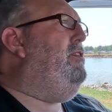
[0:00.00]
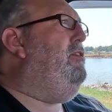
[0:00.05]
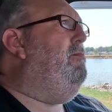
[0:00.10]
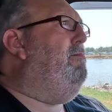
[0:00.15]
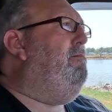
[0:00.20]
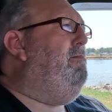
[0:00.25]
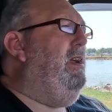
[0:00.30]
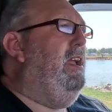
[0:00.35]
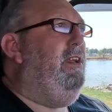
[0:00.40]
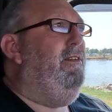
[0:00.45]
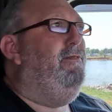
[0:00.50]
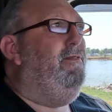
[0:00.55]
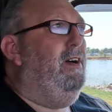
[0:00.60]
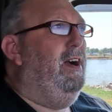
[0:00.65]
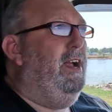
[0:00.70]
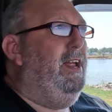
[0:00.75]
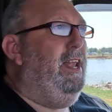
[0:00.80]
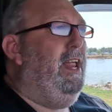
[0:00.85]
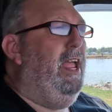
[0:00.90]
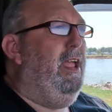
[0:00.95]
you may
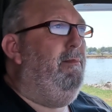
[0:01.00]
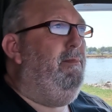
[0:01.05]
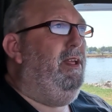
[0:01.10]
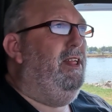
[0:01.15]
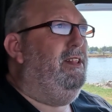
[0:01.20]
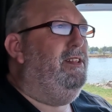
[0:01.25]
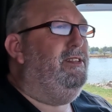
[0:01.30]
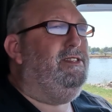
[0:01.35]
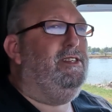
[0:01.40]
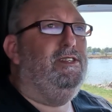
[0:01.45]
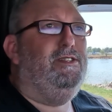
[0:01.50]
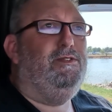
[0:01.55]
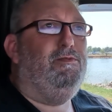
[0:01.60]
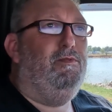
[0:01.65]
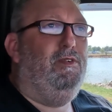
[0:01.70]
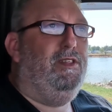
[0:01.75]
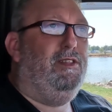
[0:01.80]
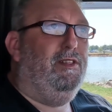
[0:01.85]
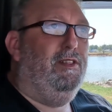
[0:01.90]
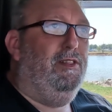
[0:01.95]
find ambulances
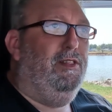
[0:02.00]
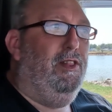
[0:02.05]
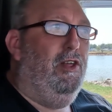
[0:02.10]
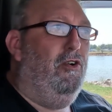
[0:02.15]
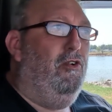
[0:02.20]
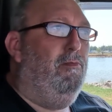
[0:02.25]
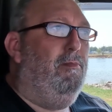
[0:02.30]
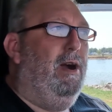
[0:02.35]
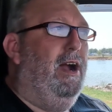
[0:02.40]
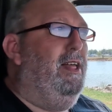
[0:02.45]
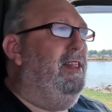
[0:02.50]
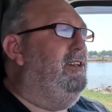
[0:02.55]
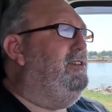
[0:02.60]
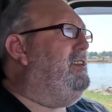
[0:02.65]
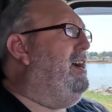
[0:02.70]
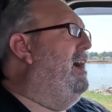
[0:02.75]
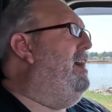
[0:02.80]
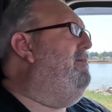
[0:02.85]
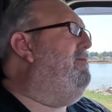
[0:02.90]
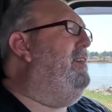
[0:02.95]
with low mileage.
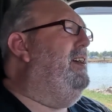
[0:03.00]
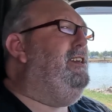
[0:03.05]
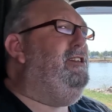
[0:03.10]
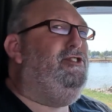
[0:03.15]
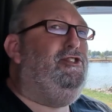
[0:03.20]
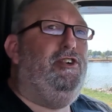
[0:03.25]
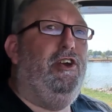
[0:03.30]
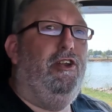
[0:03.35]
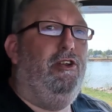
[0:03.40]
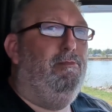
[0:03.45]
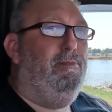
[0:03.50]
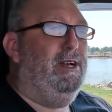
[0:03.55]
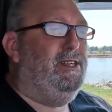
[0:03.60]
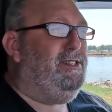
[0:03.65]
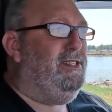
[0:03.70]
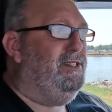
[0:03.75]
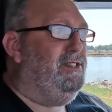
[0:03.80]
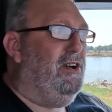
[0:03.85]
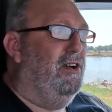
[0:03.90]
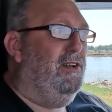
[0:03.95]
I find shuttle
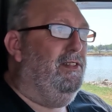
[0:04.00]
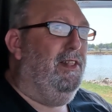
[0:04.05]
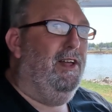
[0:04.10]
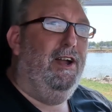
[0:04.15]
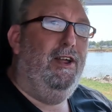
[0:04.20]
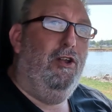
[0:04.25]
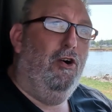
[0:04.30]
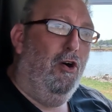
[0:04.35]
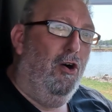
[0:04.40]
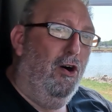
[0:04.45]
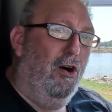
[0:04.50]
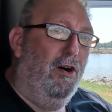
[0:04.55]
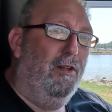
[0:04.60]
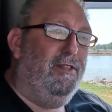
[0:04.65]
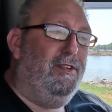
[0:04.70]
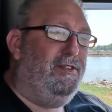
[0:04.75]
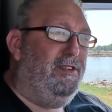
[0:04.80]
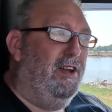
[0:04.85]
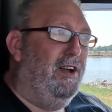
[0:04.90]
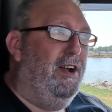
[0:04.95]
buses online all
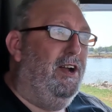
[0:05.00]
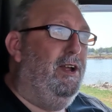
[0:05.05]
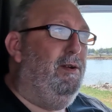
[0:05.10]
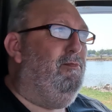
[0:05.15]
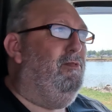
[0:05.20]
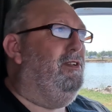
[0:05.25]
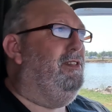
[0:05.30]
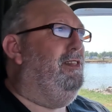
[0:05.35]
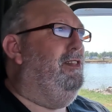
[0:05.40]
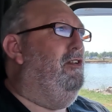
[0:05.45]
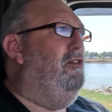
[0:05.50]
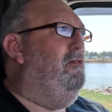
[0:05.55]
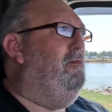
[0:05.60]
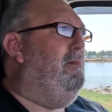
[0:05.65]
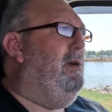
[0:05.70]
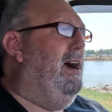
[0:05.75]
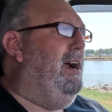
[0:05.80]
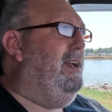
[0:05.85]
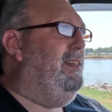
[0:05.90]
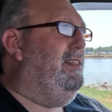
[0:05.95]
the time with low
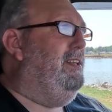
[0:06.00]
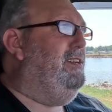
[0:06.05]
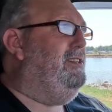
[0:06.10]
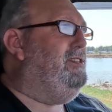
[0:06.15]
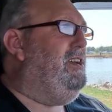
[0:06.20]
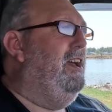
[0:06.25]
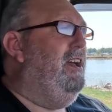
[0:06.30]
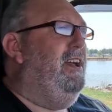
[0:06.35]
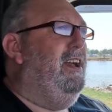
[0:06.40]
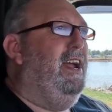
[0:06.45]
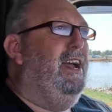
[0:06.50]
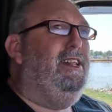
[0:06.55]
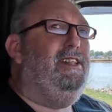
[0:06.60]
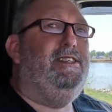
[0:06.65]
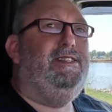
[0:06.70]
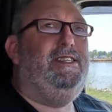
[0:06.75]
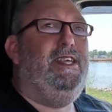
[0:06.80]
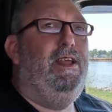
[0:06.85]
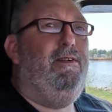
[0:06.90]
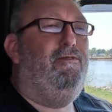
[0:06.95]
mileage, and
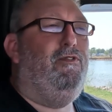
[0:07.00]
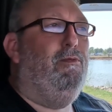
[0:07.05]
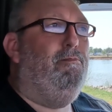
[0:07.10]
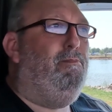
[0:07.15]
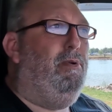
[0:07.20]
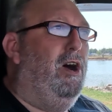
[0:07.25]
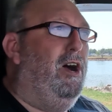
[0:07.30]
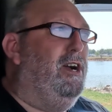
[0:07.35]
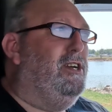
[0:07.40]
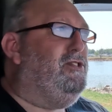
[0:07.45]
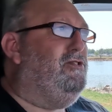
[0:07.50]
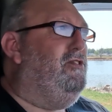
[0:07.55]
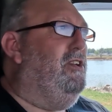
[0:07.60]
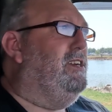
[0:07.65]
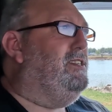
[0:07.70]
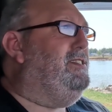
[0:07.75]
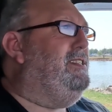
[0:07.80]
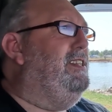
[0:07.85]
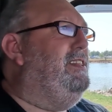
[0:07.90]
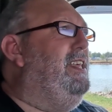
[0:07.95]
the same for box trucks. The